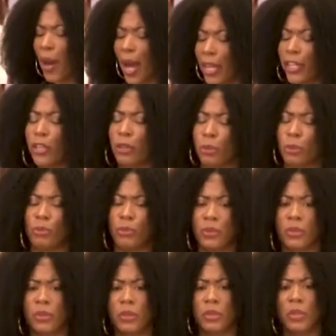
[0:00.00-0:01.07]
by you.
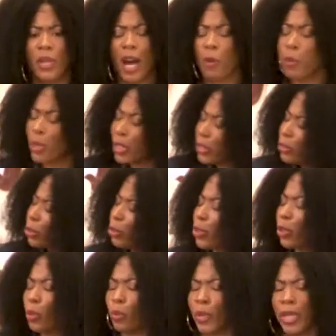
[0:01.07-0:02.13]
I want to do
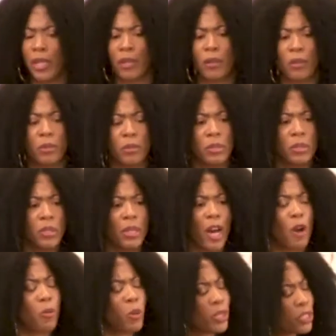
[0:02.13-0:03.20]
your will.
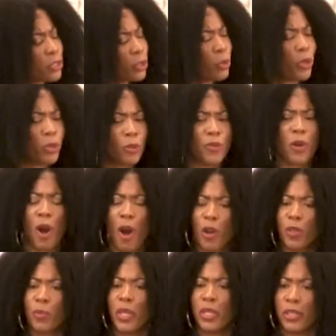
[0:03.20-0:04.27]
I want to do what you've
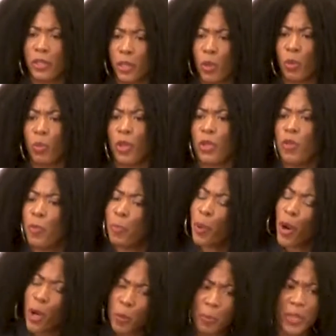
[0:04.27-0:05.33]
called me to do and what you've
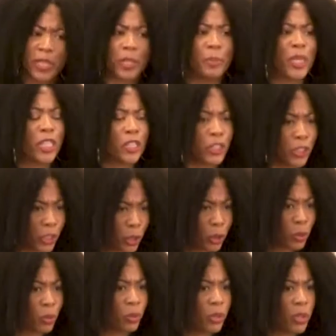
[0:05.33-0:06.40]
purposed me to
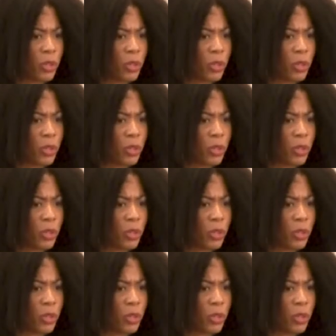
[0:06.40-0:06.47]
do.